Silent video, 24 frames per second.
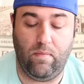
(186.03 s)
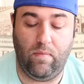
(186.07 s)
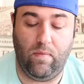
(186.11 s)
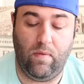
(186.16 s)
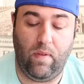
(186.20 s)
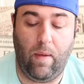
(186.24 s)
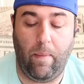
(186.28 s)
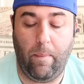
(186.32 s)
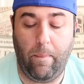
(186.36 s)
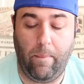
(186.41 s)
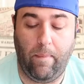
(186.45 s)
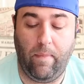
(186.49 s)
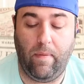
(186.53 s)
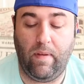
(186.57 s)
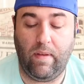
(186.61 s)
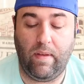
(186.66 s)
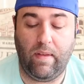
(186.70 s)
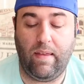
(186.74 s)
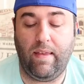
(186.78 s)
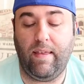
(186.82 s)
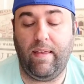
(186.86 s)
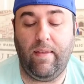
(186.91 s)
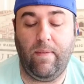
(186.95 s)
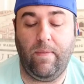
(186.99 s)
them
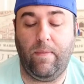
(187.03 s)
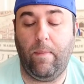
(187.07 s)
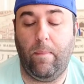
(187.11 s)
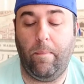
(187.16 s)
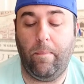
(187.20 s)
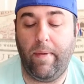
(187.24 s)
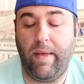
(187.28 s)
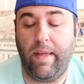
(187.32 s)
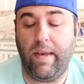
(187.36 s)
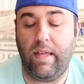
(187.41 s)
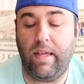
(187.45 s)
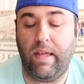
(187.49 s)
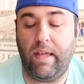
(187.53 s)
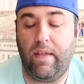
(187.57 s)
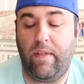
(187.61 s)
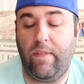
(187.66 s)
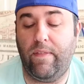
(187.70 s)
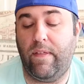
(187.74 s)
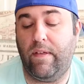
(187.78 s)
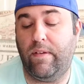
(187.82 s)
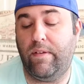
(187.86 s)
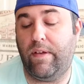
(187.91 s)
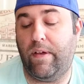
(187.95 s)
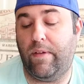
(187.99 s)
gives them money,
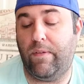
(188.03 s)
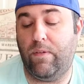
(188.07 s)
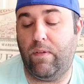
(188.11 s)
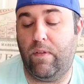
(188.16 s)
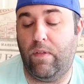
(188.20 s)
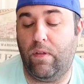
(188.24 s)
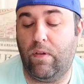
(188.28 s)
then talks to